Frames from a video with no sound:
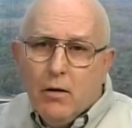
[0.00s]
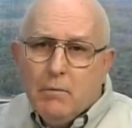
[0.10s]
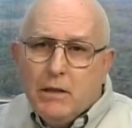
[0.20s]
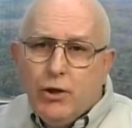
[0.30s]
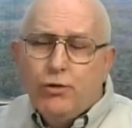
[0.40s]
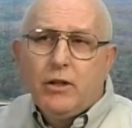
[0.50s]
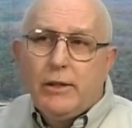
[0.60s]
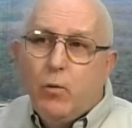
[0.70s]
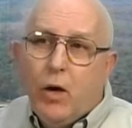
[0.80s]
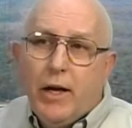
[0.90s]

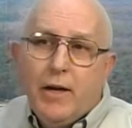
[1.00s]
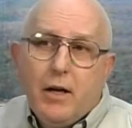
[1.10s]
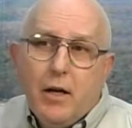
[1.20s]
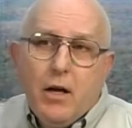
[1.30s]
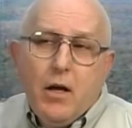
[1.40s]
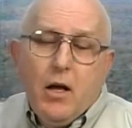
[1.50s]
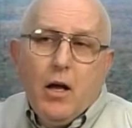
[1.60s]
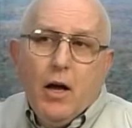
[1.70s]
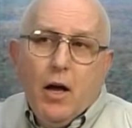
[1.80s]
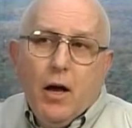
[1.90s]
usually what
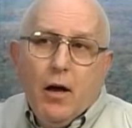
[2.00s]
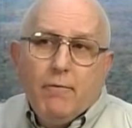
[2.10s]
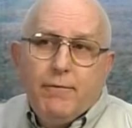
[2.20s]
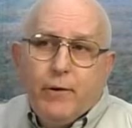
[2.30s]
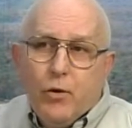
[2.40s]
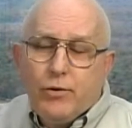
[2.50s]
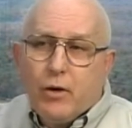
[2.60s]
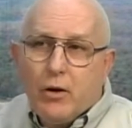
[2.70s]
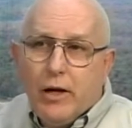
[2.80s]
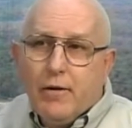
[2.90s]
folks
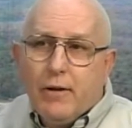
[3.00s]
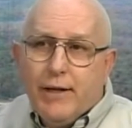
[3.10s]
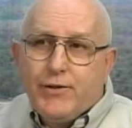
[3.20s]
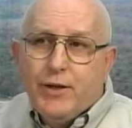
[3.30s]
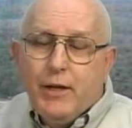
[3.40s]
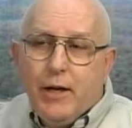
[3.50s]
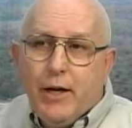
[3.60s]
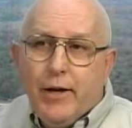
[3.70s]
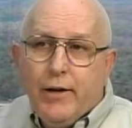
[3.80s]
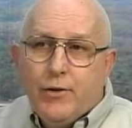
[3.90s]
are interested
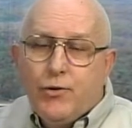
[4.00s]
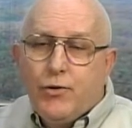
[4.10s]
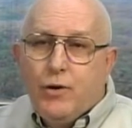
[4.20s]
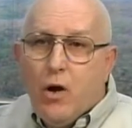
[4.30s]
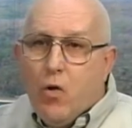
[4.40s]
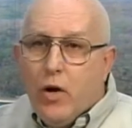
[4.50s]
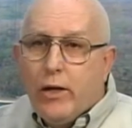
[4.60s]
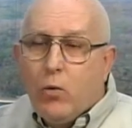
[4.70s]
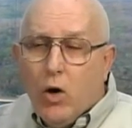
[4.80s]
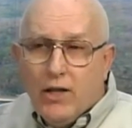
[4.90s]
in is
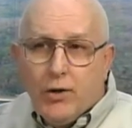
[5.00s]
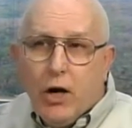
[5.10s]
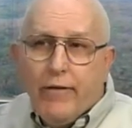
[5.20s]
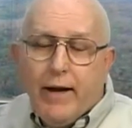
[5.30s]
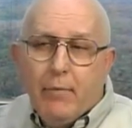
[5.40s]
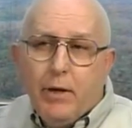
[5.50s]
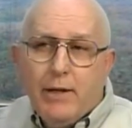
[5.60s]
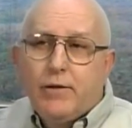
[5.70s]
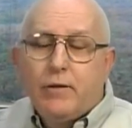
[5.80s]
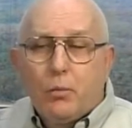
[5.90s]
knowing what's on that
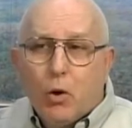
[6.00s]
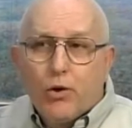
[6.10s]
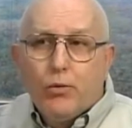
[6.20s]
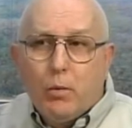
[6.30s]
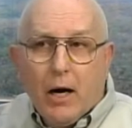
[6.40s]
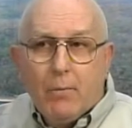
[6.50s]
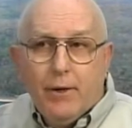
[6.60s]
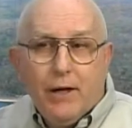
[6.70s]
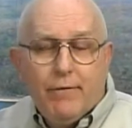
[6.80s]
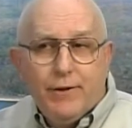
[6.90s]
piece of commercial
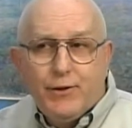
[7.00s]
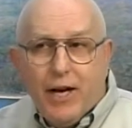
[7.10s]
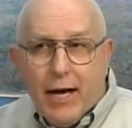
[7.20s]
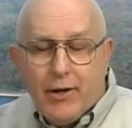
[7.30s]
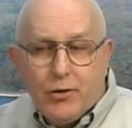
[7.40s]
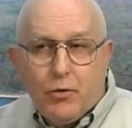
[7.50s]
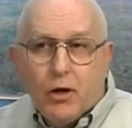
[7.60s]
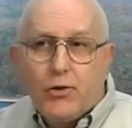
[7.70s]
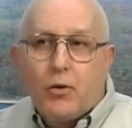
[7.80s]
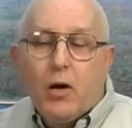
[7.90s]
property. If it's got a
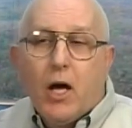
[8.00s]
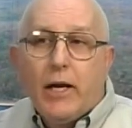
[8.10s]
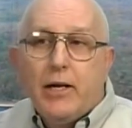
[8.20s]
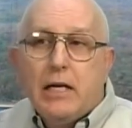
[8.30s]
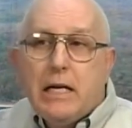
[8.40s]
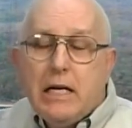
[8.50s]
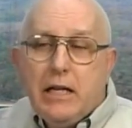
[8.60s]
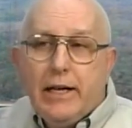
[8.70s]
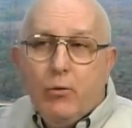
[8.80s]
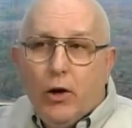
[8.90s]
structure on it,
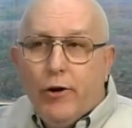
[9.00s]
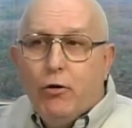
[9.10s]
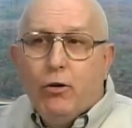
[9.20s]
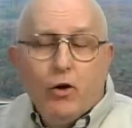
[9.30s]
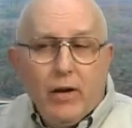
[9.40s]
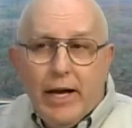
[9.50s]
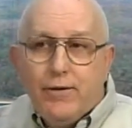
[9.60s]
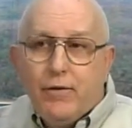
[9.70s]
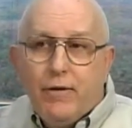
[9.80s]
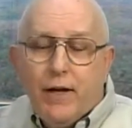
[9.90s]
they want to know the
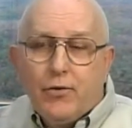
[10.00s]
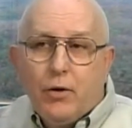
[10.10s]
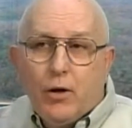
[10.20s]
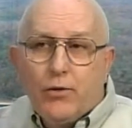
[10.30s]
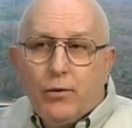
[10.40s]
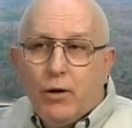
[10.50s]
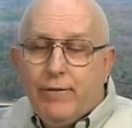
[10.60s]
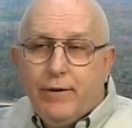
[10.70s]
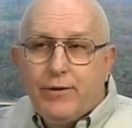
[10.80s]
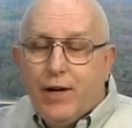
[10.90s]
location of that structure.
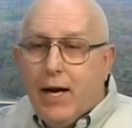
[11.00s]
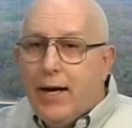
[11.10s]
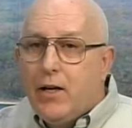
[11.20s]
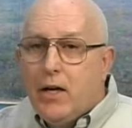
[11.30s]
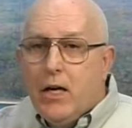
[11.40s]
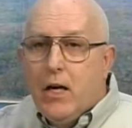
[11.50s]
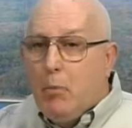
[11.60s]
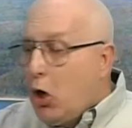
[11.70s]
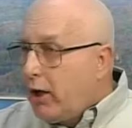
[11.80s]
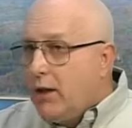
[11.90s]
If it's got
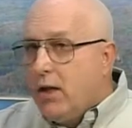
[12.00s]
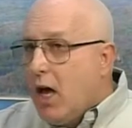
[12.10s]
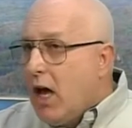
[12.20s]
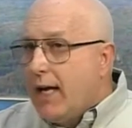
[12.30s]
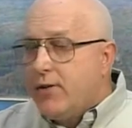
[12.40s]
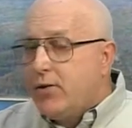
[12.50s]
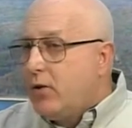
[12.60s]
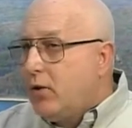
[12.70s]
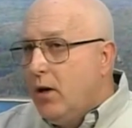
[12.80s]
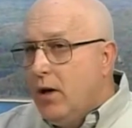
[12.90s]
parking
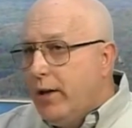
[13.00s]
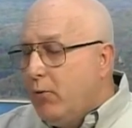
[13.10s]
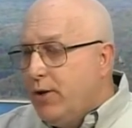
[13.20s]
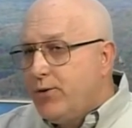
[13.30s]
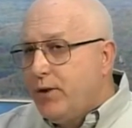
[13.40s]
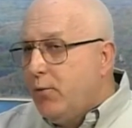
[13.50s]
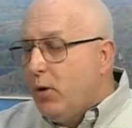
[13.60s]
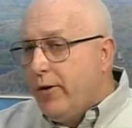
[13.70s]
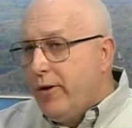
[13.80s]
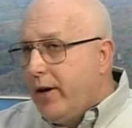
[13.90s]
lots, they want to see
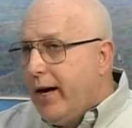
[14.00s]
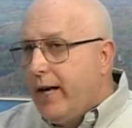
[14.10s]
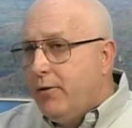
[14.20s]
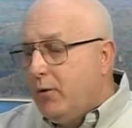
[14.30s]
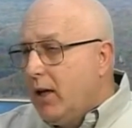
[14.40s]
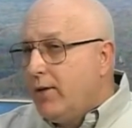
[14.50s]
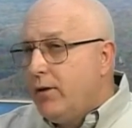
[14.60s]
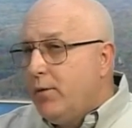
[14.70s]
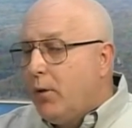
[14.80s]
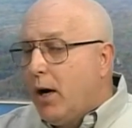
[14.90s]
where they're at in
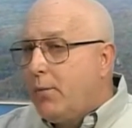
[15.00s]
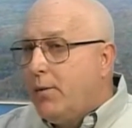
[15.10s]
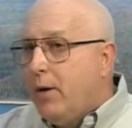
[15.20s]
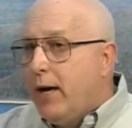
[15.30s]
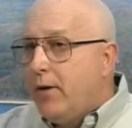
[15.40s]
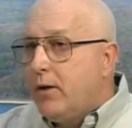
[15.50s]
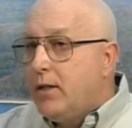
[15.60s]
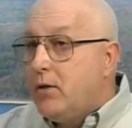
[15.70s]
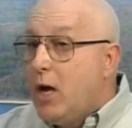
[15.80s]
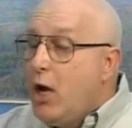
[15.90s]
relation to the property
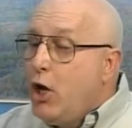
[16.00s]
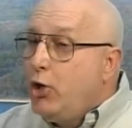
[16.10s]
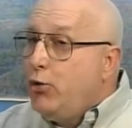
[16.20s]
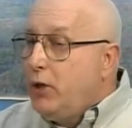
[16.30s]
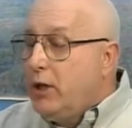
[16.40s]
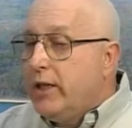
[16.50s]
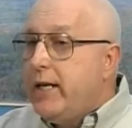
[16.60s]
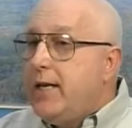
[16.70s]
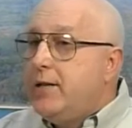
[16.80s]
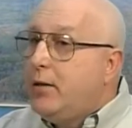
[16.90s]
boundaries.
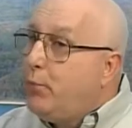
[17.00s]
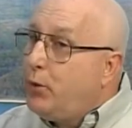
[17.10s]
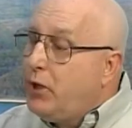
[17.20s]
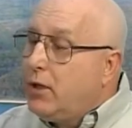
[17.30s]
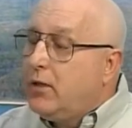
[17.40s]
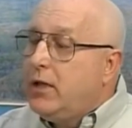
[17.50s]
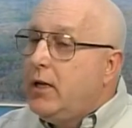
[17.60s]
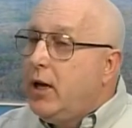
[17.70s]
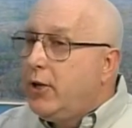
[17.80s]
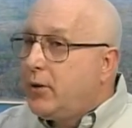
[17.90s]
Utilities, and
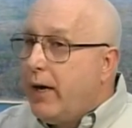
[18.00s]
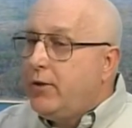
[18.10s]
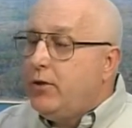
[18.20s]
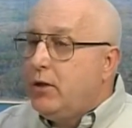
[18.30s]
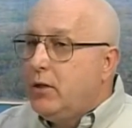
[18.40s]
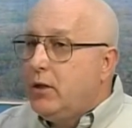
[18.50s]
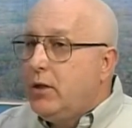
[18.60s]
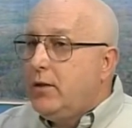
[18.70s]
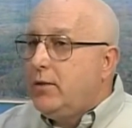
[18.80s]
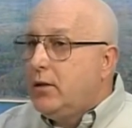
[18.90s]
particularly underground
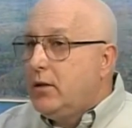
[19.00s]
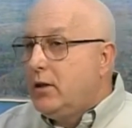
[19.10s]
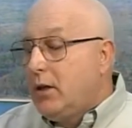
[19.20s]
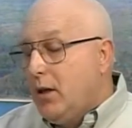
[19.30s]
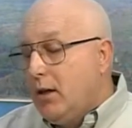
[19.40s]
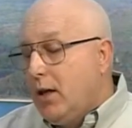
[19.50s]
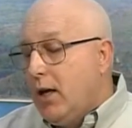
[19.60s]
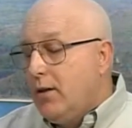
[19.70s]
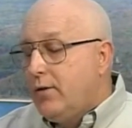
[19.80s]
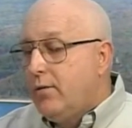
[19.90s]
utilities, in the
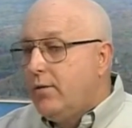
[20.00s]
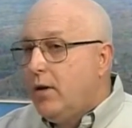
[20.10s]
case of